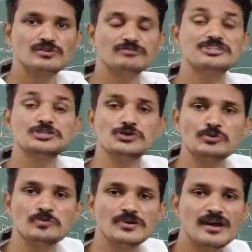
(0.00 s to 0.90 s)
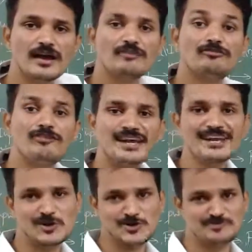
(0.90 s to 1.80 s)
which loop?
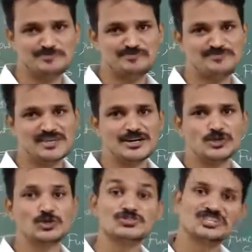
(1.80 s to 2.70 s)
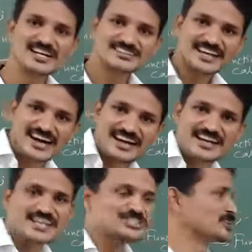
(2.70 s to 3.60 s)
While loop. To check the
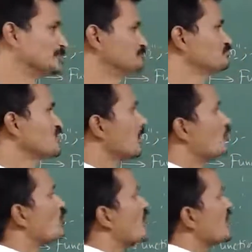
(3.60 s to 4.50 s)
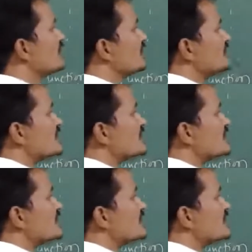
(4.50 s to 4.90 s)
condition while